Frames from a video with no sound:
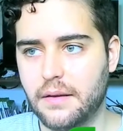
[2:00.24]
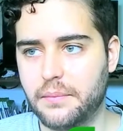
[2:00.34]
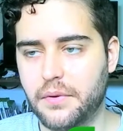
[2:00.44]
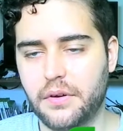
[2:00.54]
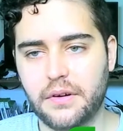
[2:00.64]

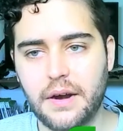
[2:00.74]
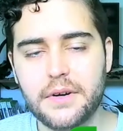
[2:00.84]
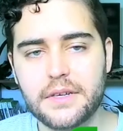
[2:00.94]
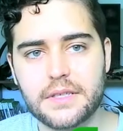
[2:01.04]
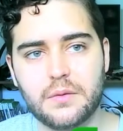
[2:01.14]

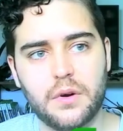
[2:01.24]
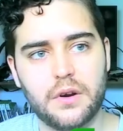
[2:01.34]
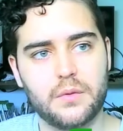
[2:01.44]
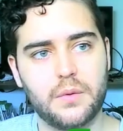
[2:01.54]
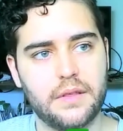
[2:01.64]
programmers and
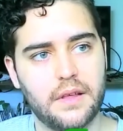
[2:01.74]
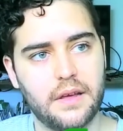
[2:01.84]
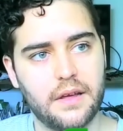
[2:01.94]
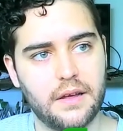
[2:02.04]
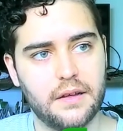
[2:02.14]
work with
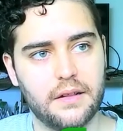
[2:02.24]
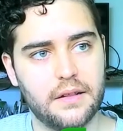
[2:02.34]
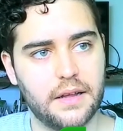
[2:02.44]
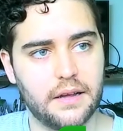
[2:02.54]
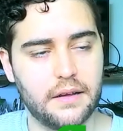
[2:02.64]
the